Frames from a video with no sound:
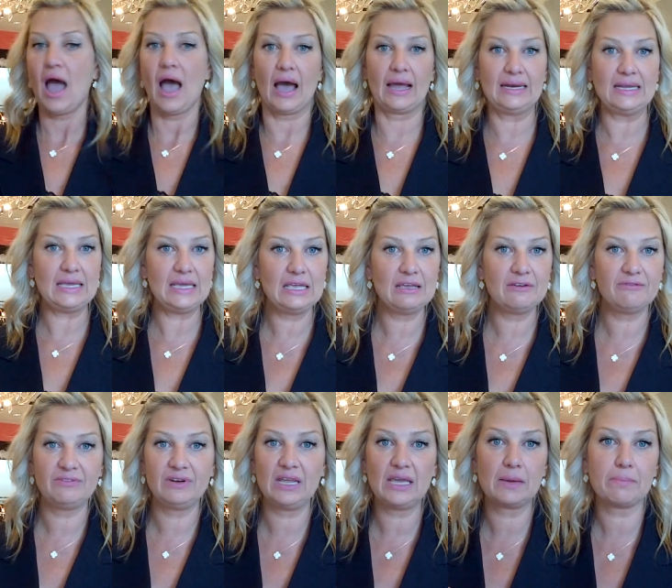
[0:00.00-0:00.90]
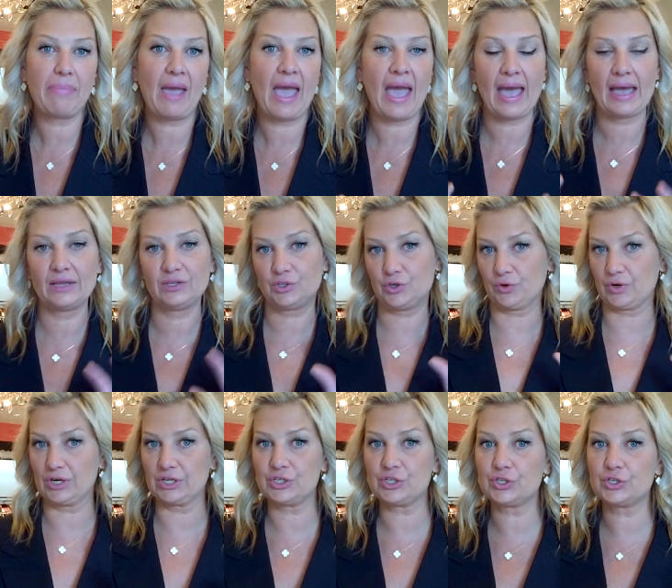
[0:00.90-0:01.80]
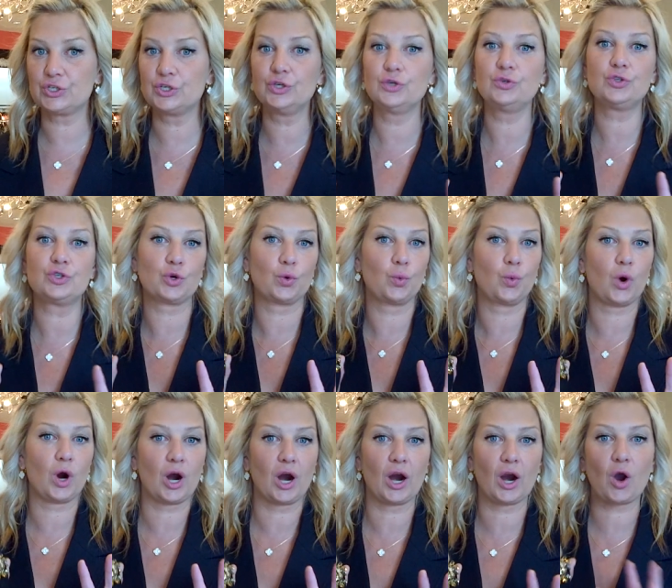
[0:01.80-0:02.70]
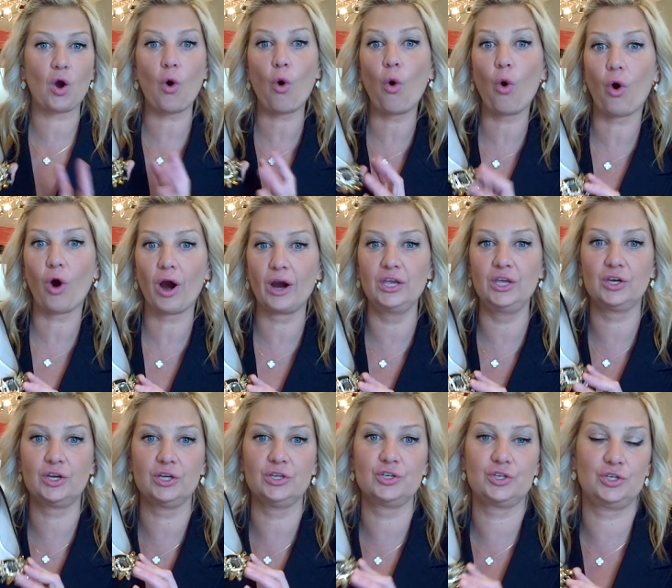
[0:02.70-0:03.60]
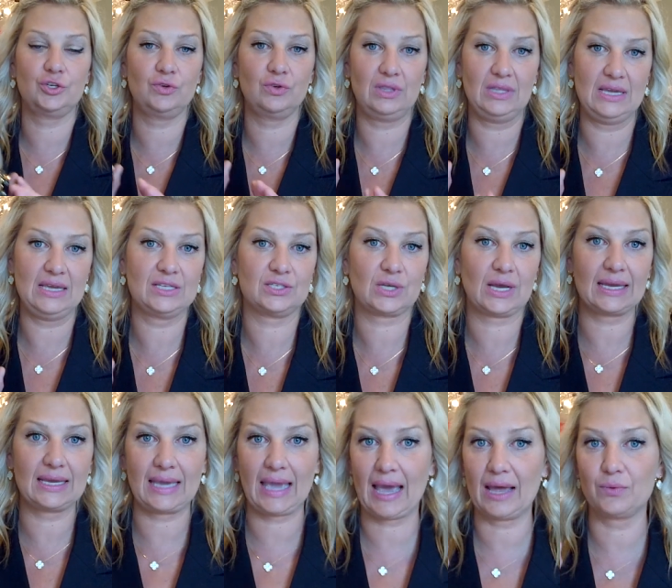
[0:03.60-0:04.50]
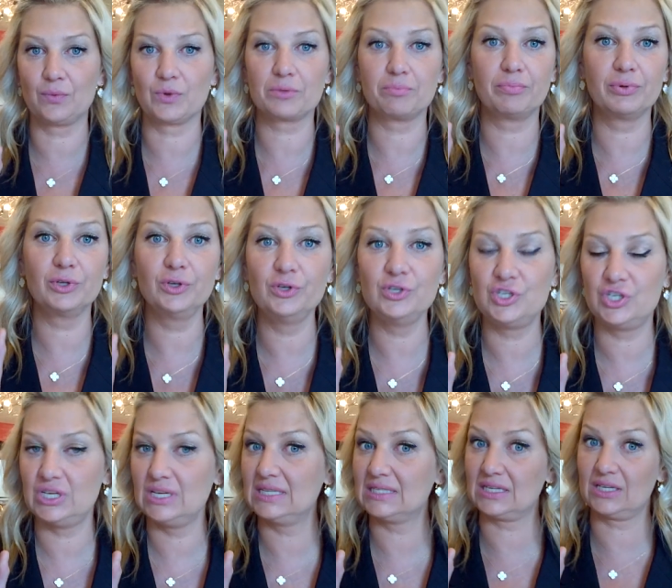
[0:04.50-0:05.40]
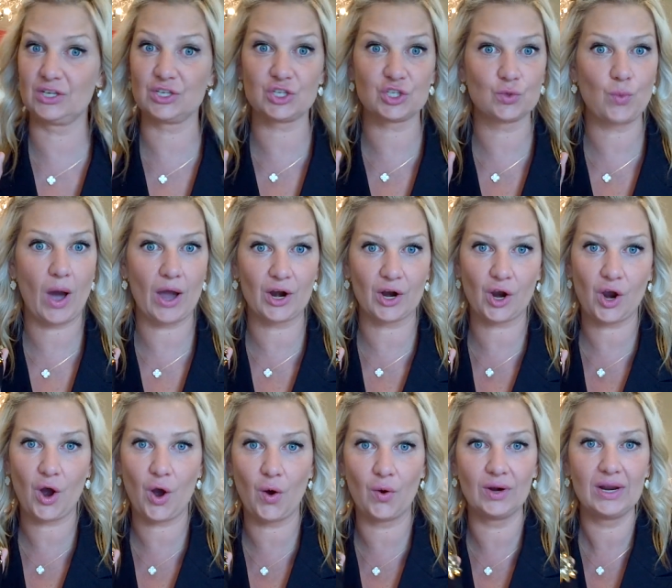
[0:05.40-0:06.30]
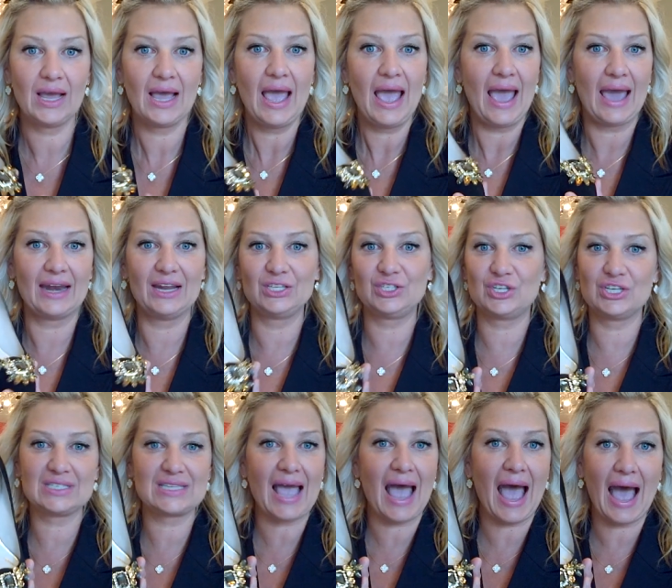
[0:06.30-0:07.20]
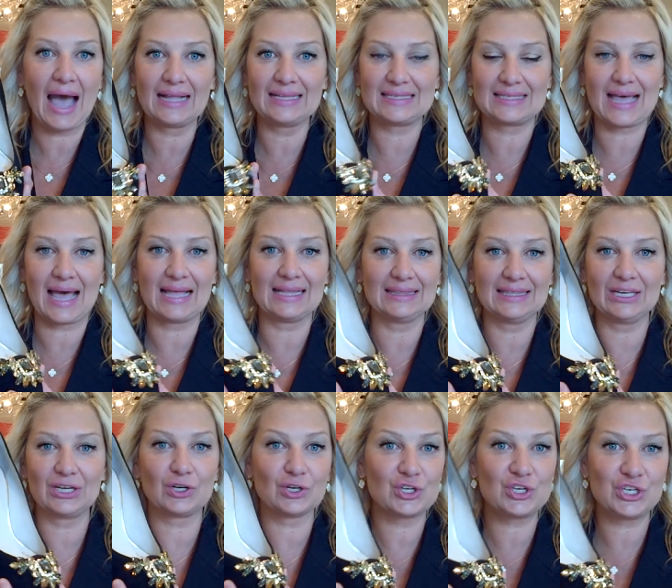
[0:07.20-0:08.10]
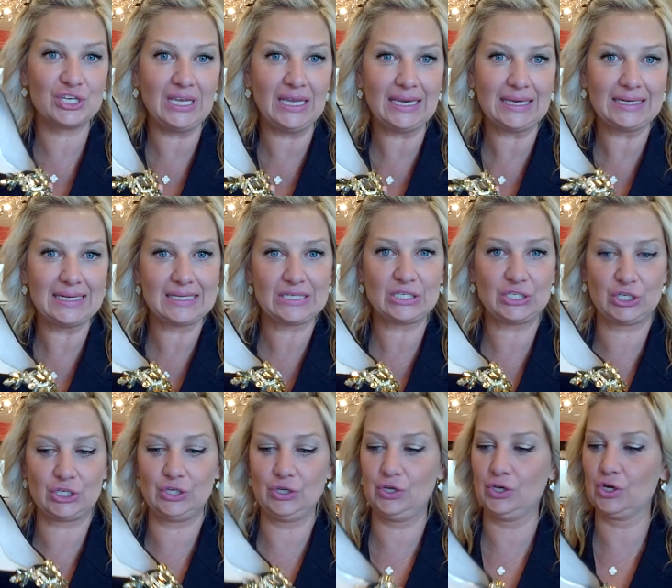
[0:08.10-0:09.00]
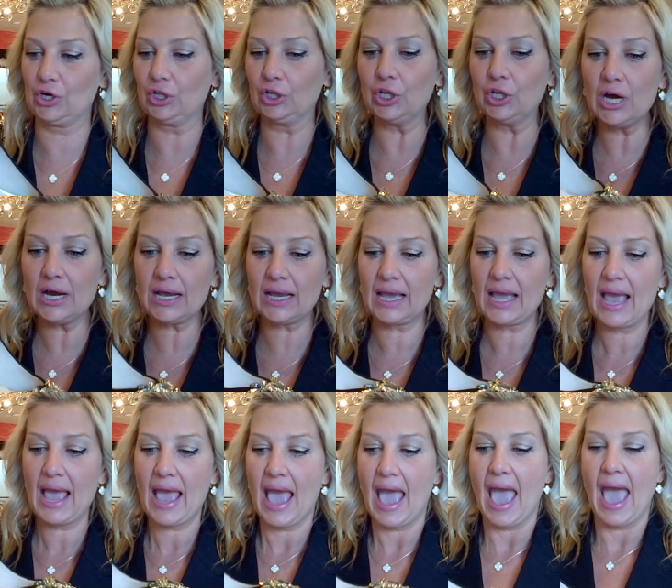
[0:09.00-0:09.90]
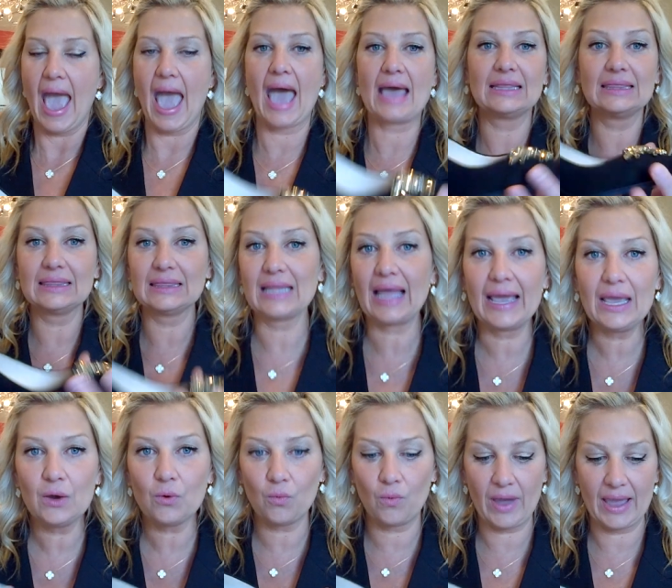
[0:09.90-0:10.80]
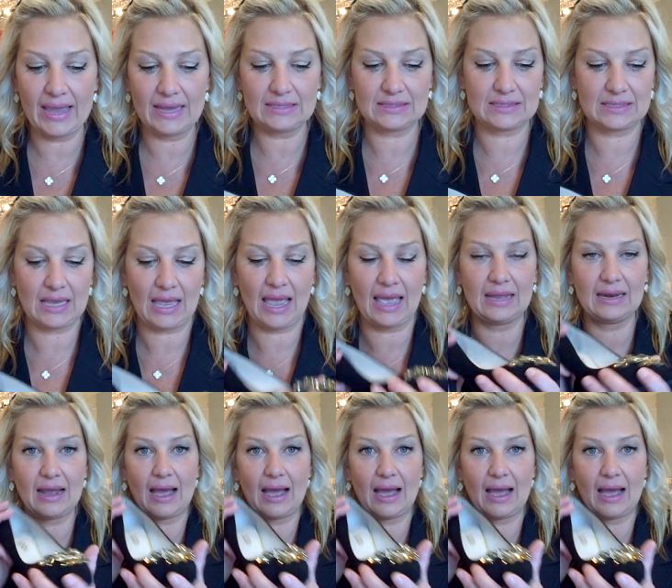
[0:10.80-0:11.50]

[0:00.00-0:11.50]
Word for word: an evening pant or a suit to work or you can do these again with blue jeans and a sweater coat and it just adds that little chicness to your look and lightweight and